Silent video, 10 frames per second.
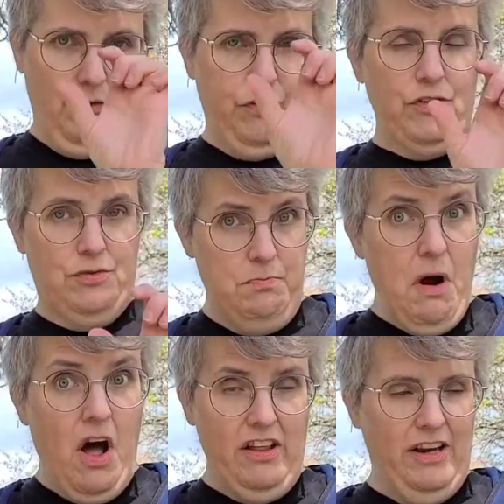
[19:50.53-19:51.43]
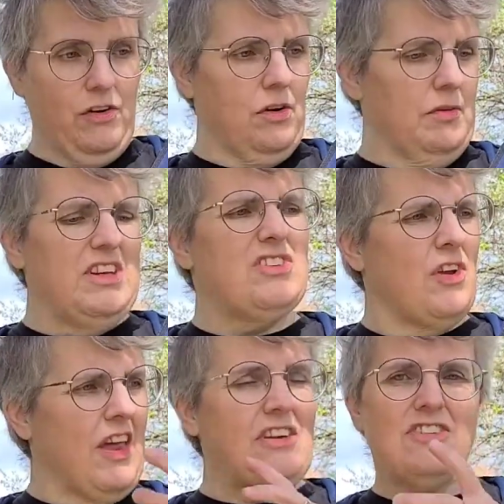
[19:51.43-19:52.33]
for small increments.
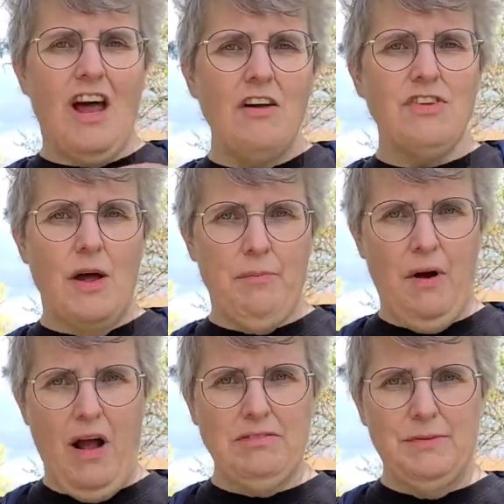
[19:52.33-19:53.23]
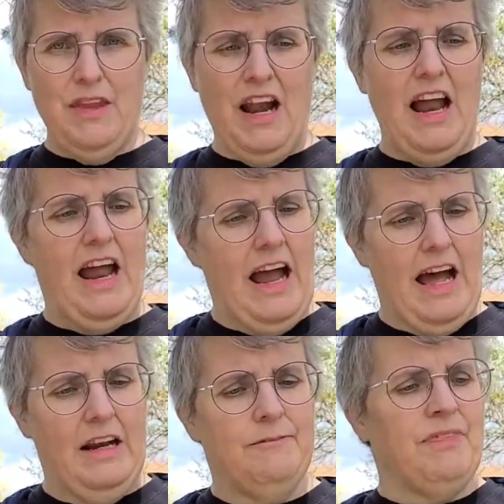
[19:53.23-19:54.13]
So that solves that problem that I
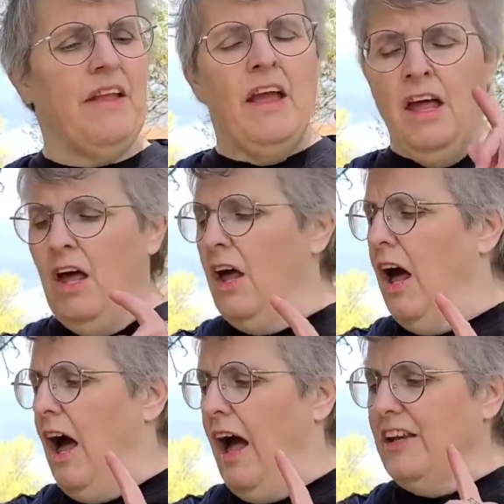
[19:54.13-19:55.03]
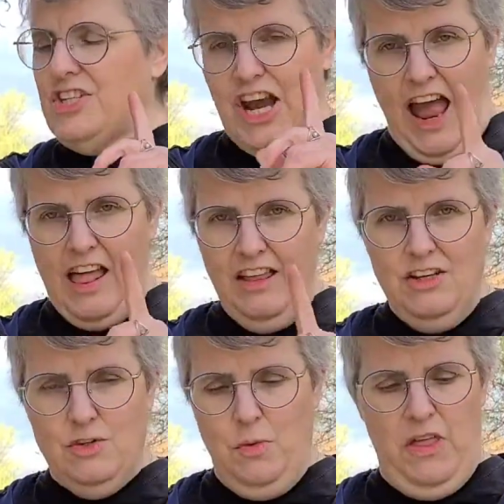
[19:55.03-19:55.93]
had. A
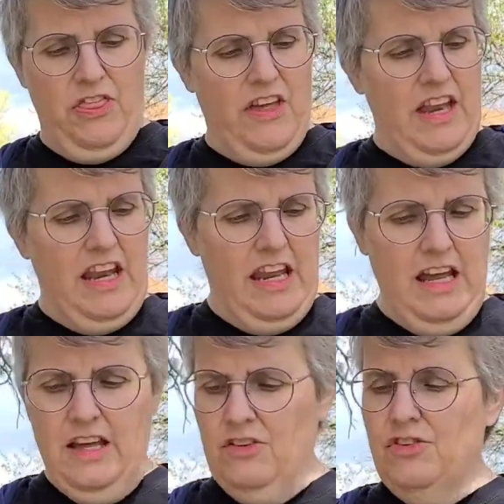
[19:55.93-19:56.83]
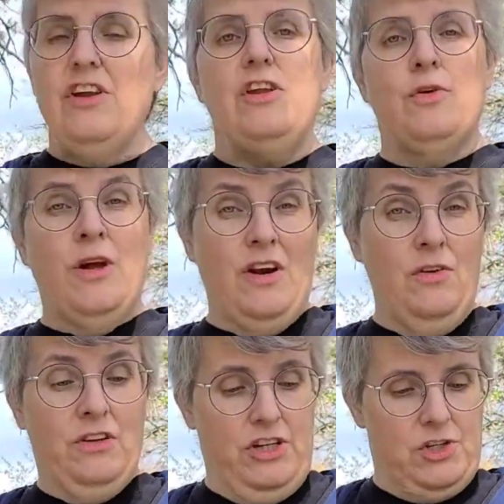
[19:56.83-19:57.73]
challenge with it is you can
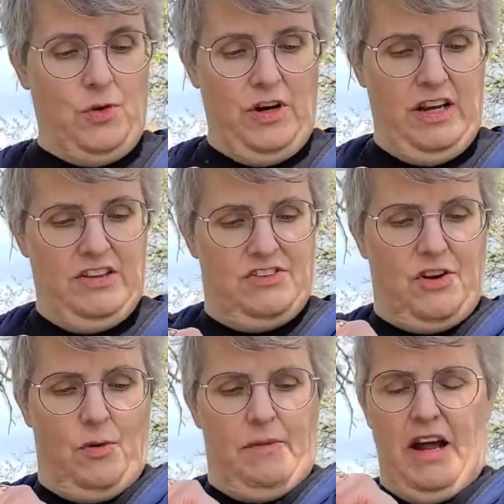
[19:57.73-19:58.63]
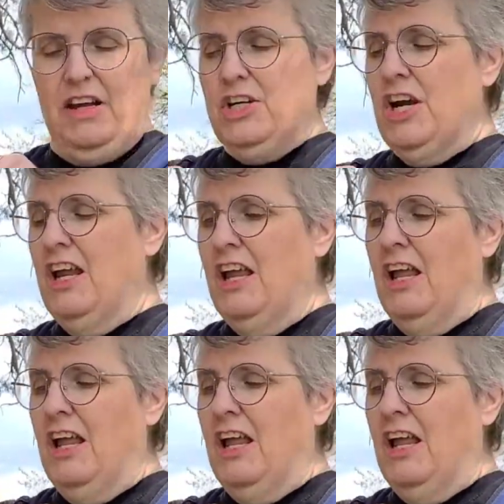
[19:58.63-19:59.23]
only shorten it so much.